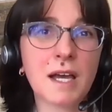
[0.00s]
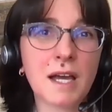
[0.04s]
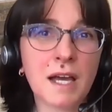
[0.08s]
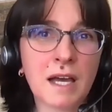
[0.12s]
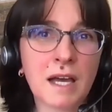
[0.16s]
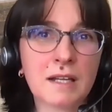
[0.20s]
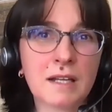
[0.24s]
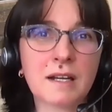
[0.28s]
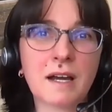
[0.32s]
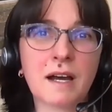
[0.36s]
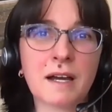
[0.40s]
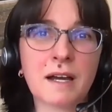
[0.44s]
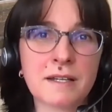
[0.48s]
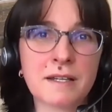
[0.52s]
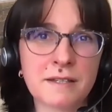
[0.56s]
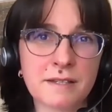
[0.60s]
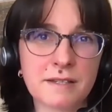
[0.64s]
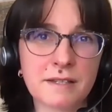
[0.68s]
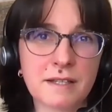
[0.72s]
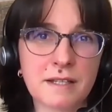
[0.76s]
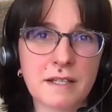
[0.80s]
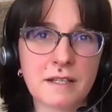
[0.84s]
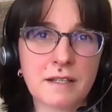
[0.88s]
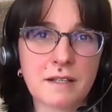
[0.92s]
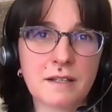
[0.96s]
And I
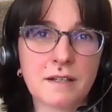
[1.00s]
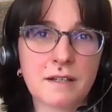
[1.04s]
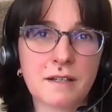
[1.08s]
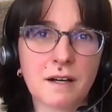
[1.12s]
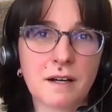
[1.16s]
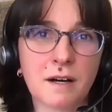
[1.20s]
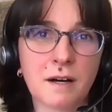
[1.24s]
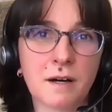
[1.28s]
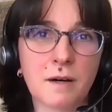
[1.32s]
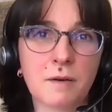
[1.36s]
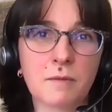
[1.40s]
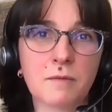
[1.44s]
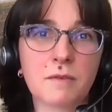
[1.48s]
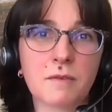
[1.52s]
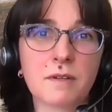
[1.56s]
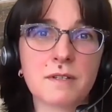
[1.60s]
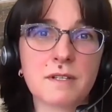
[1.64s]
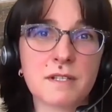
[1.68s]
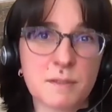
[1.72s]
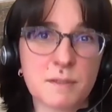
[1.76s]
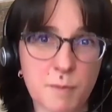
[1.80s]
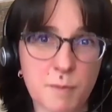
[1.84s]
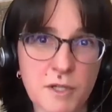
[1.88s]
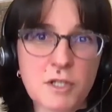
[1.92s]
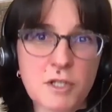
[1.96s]
think,
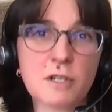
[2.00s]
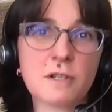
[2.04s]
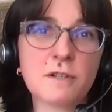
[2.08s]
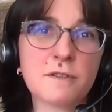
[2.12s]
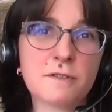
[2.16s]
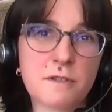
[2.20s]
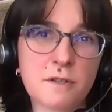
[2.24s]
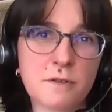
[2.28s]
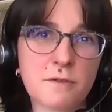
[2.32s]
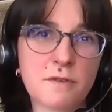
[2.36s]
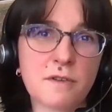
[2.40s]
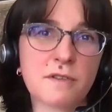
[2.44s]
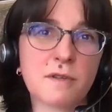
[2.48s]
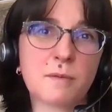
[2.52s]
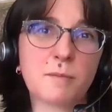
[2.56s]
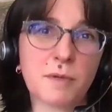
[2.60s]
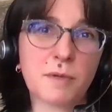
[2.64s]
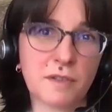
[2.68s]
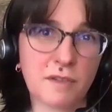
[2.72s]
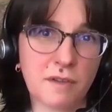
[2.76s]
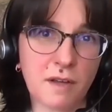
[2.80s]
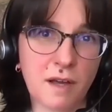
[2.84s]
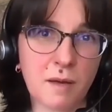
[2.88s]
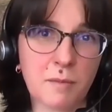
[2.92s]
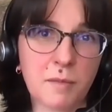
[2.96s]
especially during the
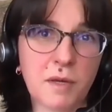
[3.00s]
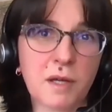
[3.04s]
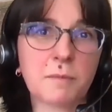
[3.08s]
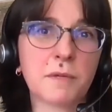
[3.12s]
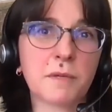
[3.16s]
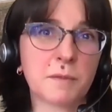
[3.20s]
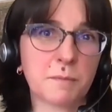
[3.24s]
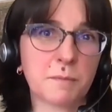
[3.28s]
pandemic, but